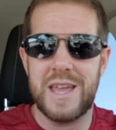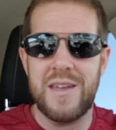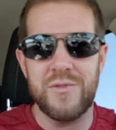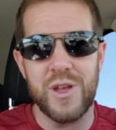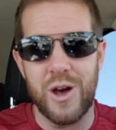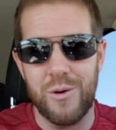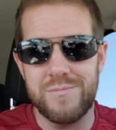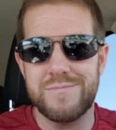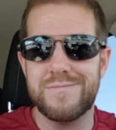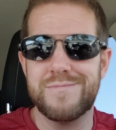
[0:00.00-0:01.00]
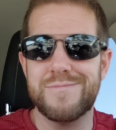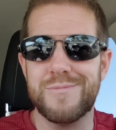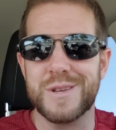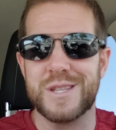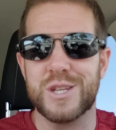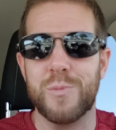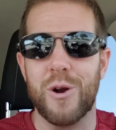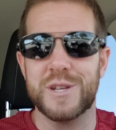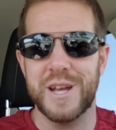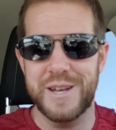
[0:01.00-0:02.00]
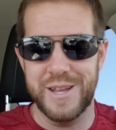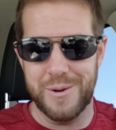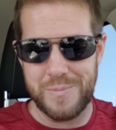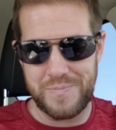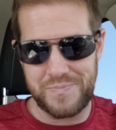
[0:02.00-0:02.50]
even though wasn't the smartest idea.